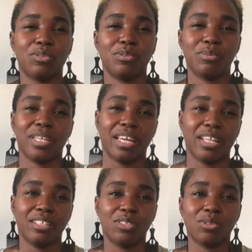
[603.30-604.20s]
the
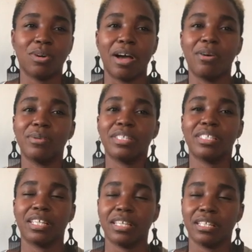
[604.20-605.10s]
weekend. So I always
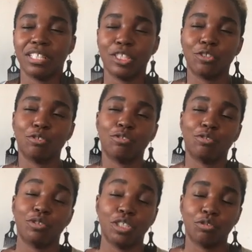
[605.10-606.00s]
say
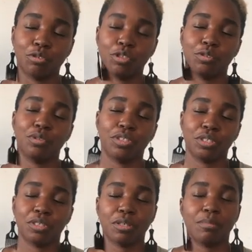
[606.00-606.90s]
introduce
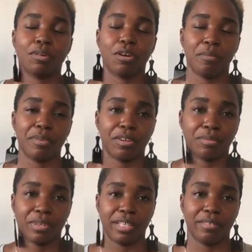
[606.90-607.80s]
some comic
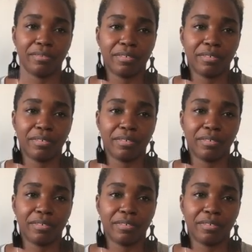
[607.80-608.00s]
relief.